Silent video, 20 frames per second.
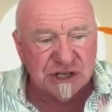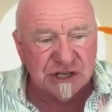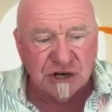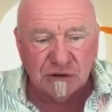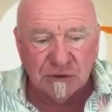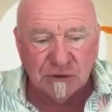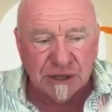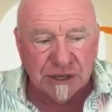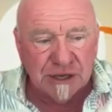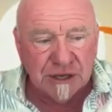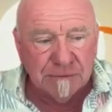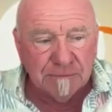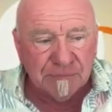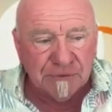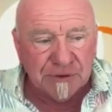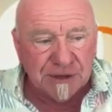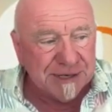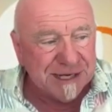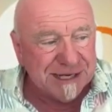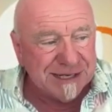
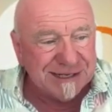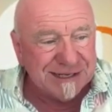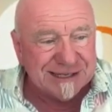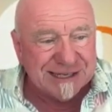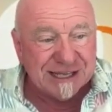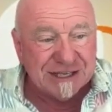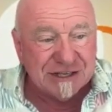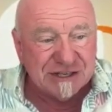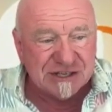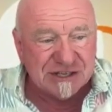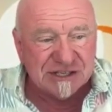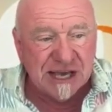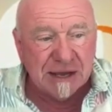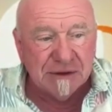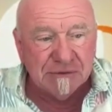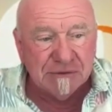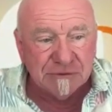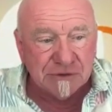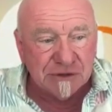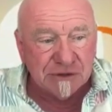can you
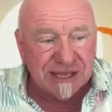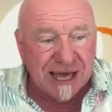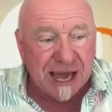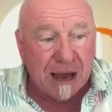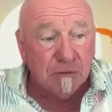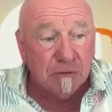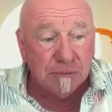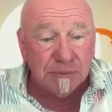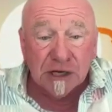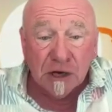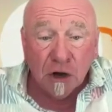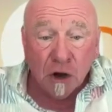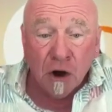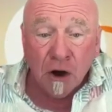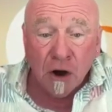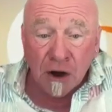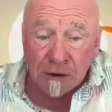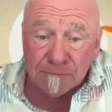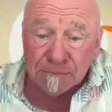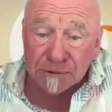say that would be a
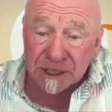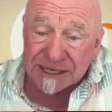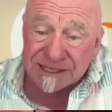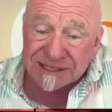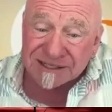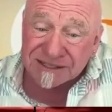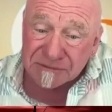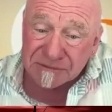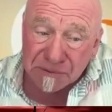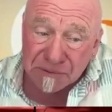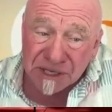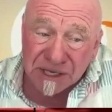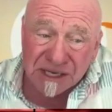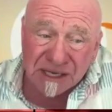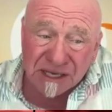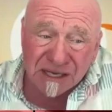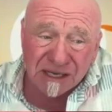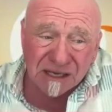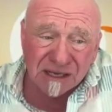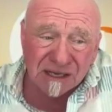hard place to
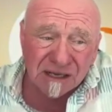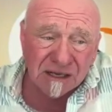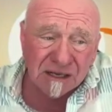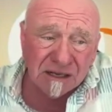be?